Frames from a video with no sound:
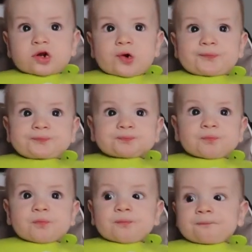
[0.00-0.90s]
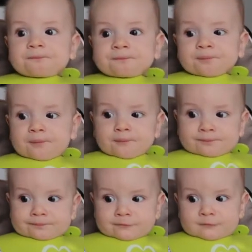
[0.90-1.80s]
right?
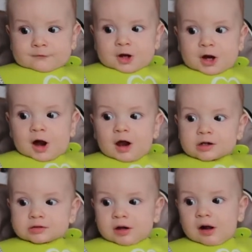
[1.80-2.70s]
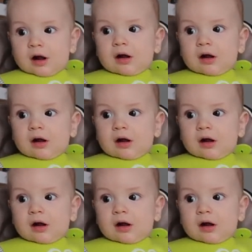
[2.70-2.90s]
That's better.